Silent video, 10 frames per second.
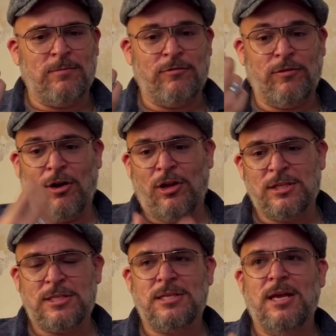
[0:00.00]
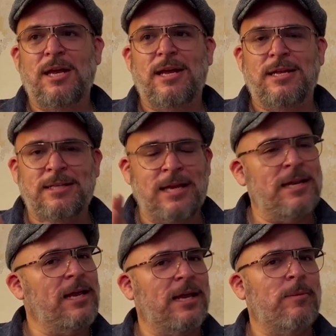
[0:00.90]
faults, then
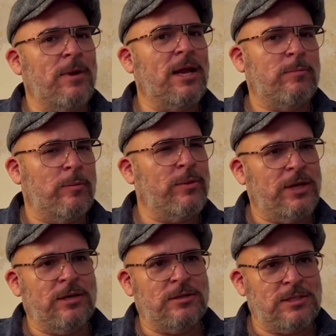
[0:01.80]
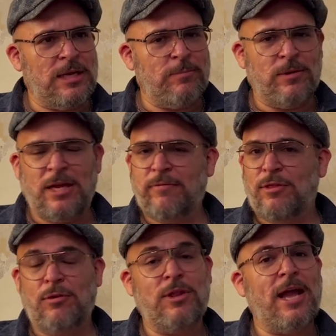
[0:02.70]
they can make up a pretty good team. Even
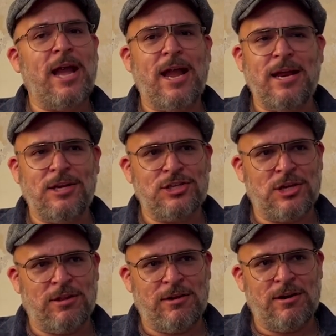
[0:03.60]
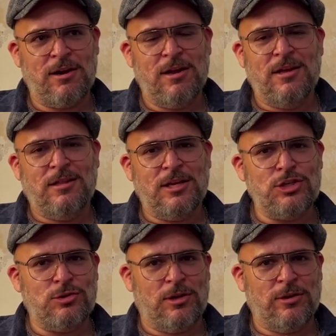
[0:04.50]
though they hate each other, they
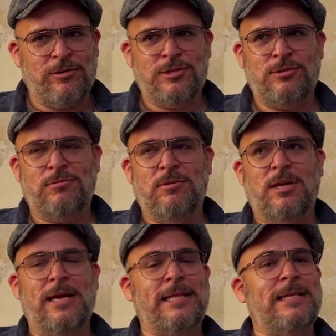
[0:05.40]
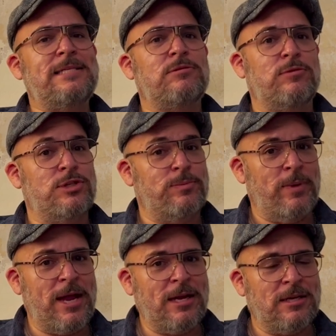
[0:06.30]
should learn to at least
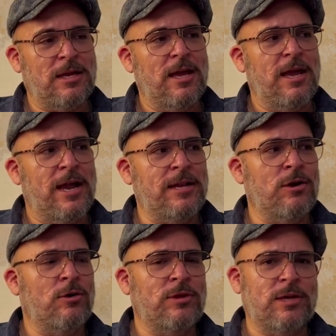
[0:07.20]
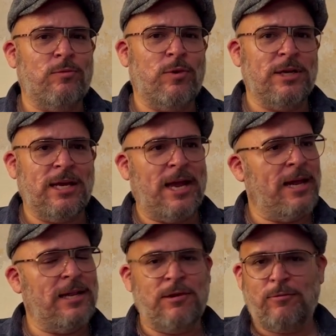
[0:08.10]
respect and know that one
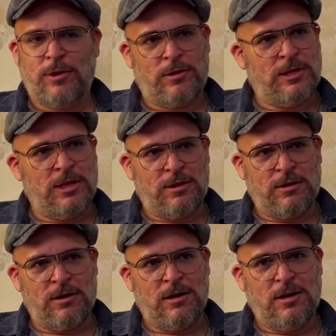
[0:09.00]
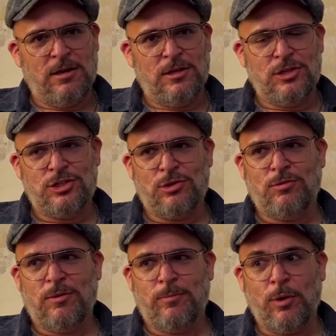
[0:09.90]
can't live without the other.
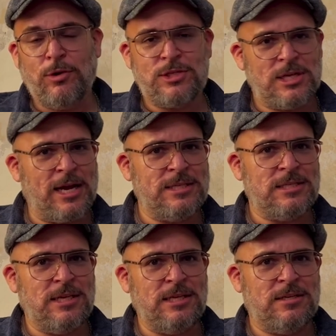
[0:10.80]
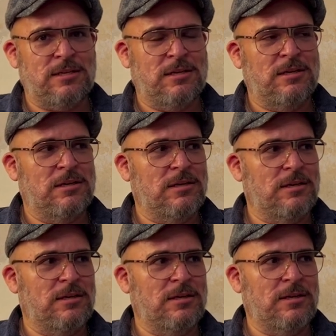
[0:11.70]
So both sides need
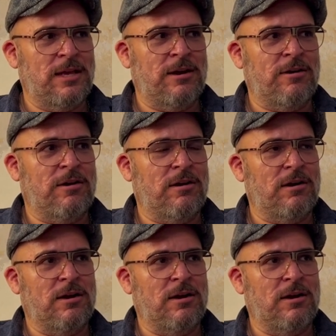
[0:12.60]
their